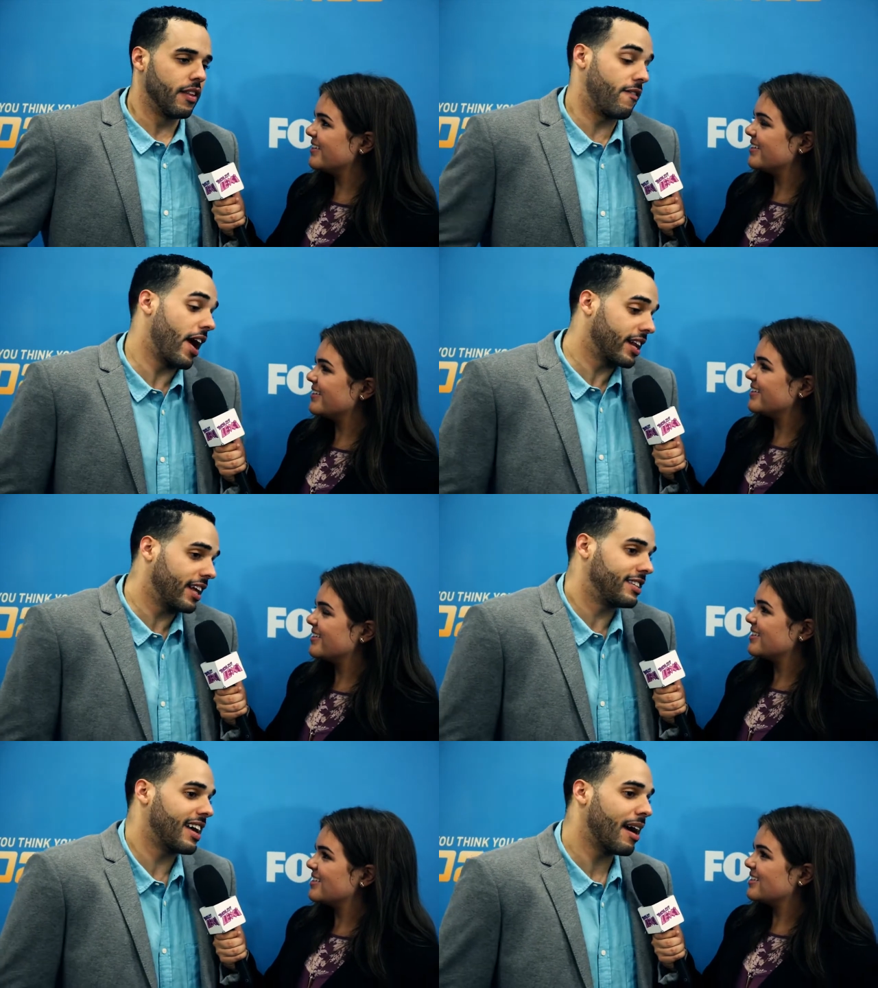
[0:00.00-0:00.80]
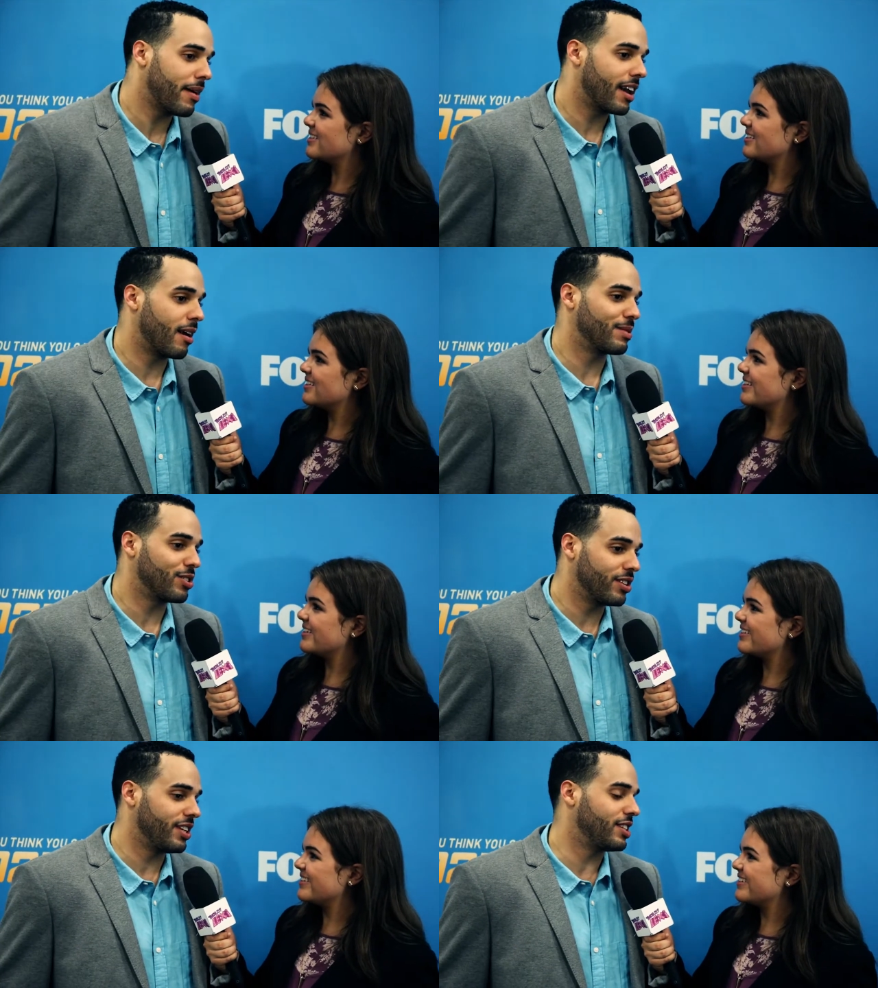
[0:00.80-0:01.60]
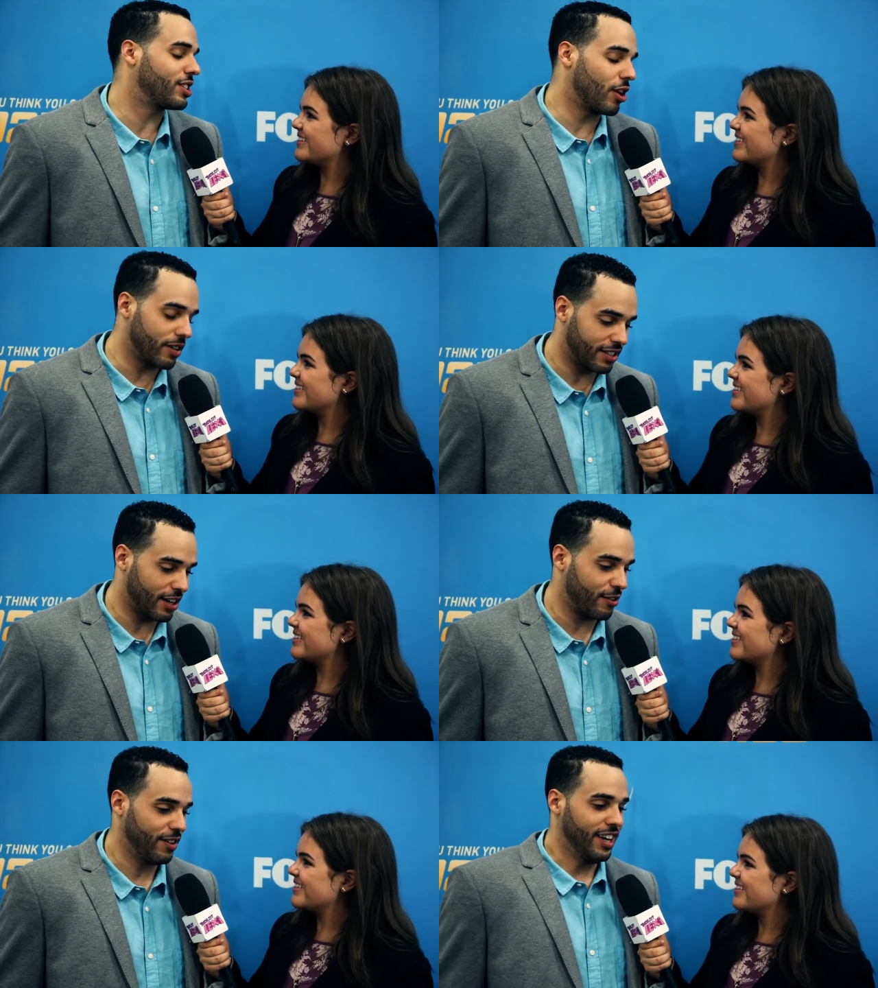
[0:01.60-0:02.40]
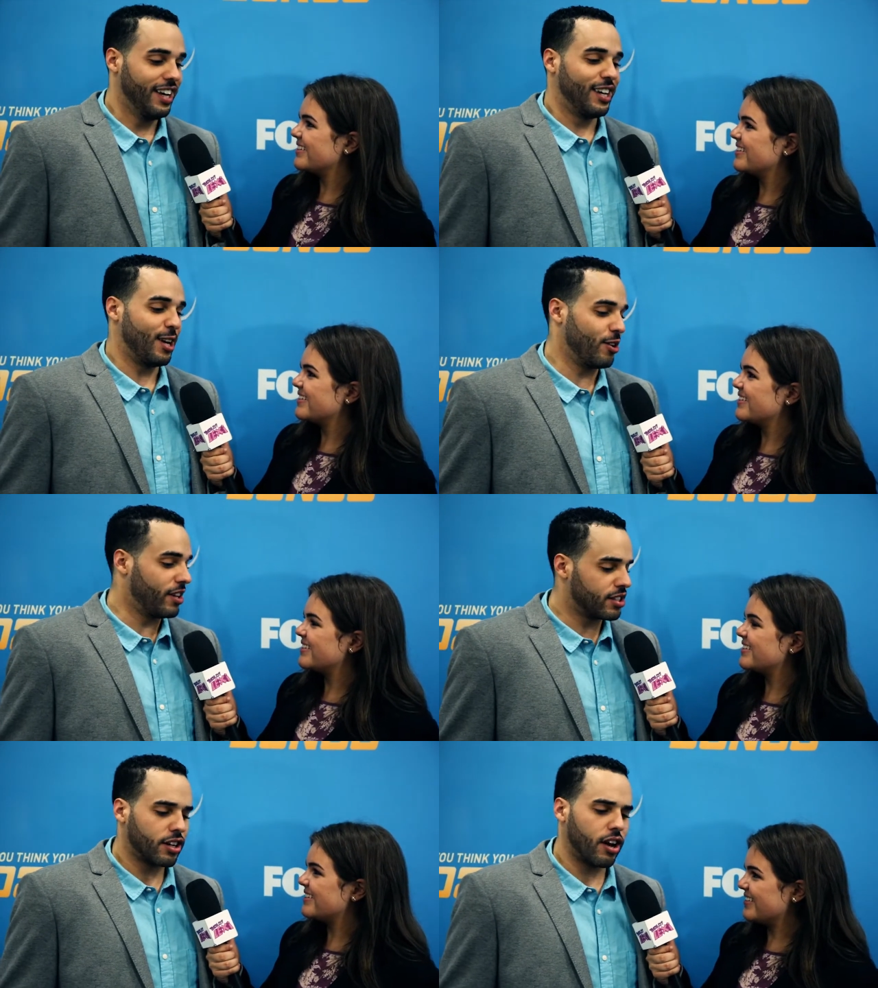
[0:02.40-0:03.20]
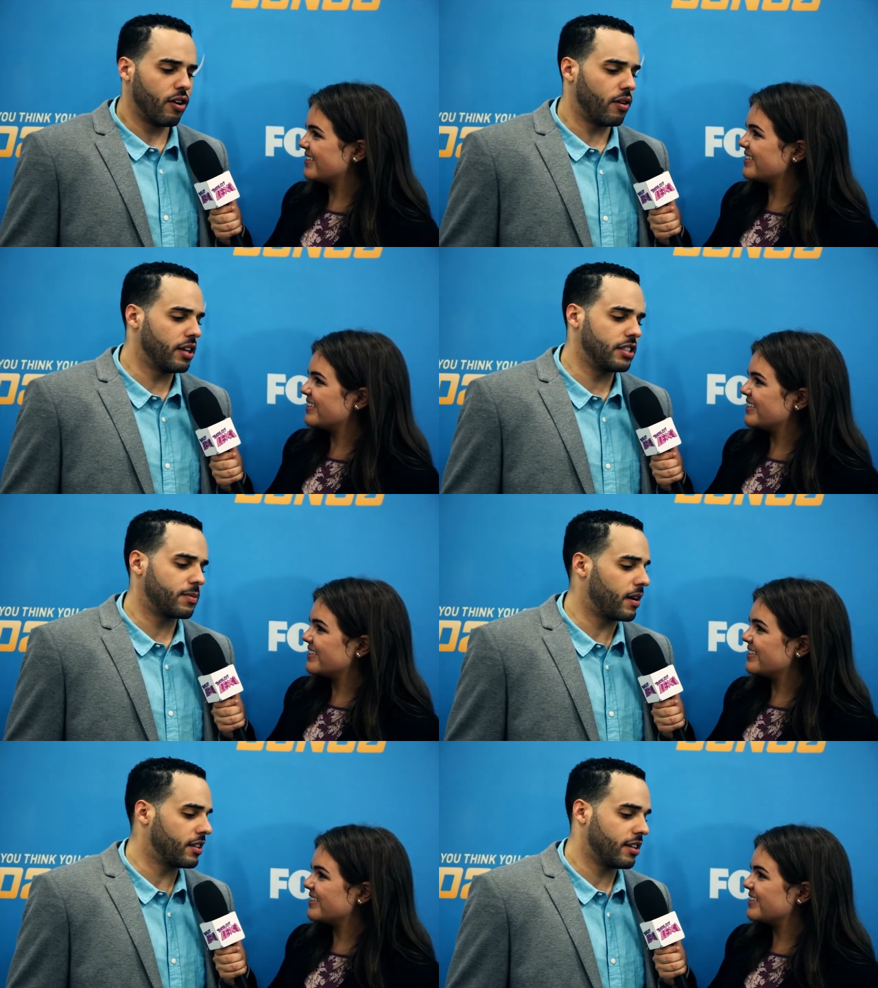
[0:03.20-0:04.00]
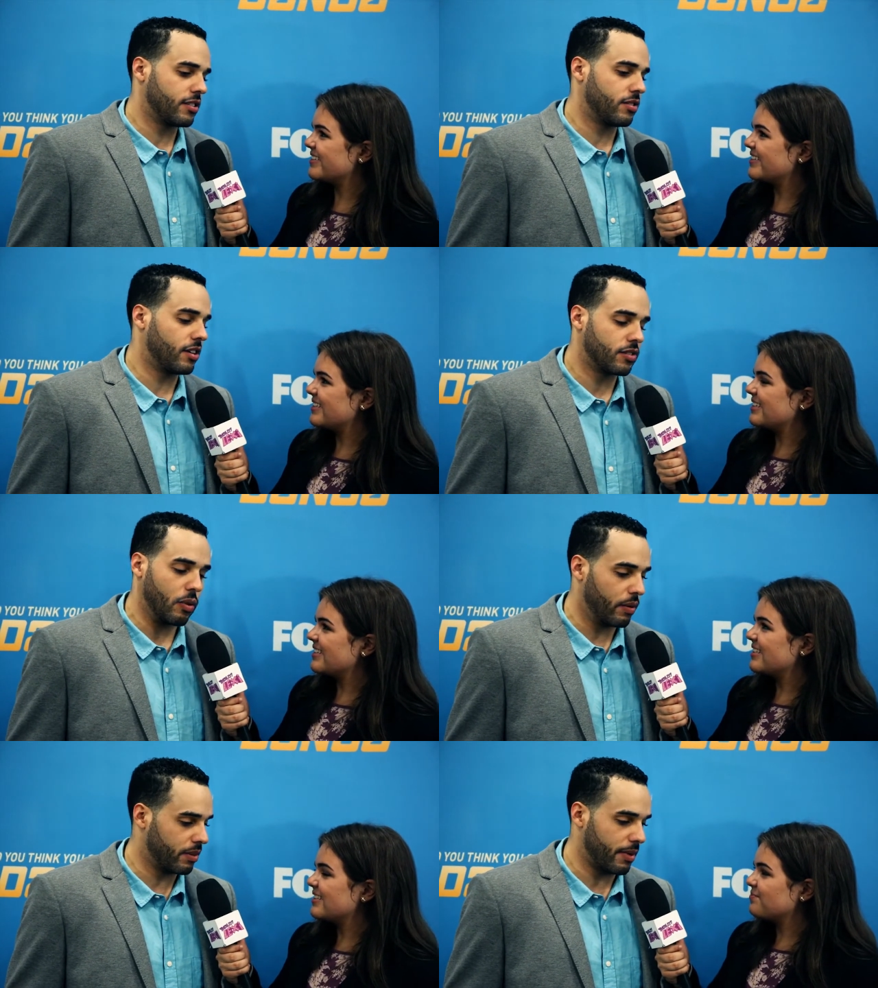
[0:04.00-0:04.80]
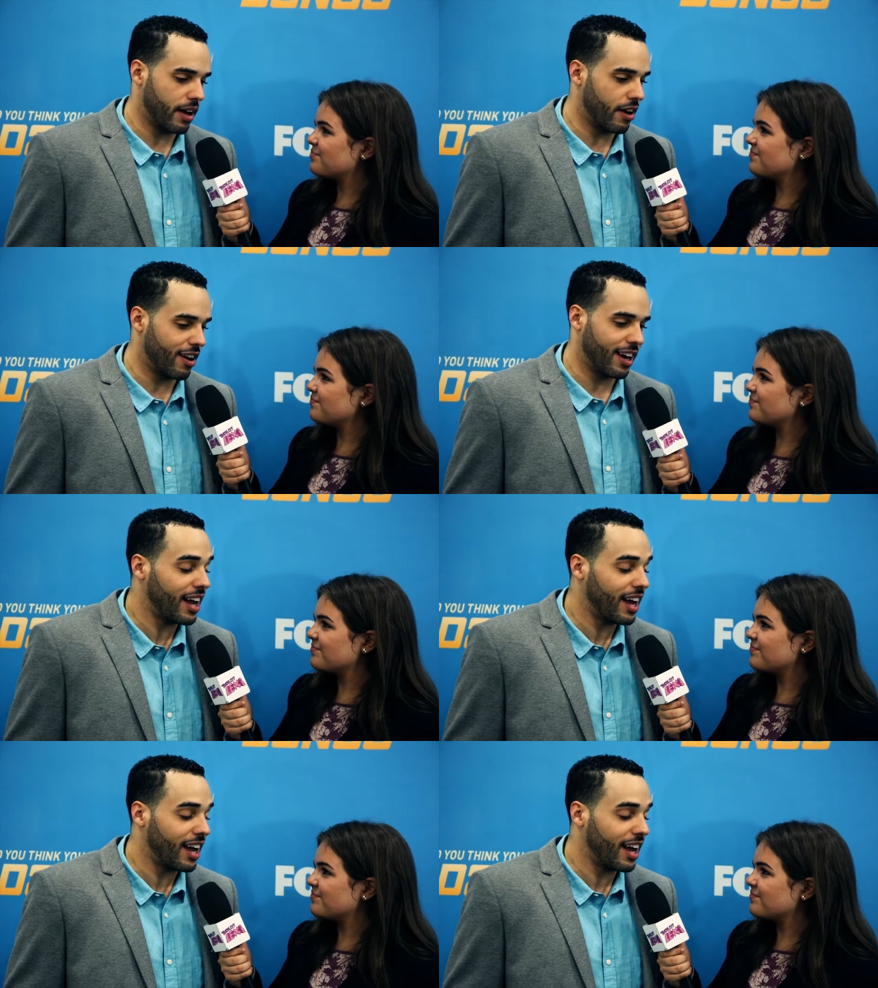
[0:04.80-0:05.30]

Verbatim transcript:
Speaker 1: the fact that tap had an opportunity to show itself, you know, on this show, it just brought such such warmth to my heart.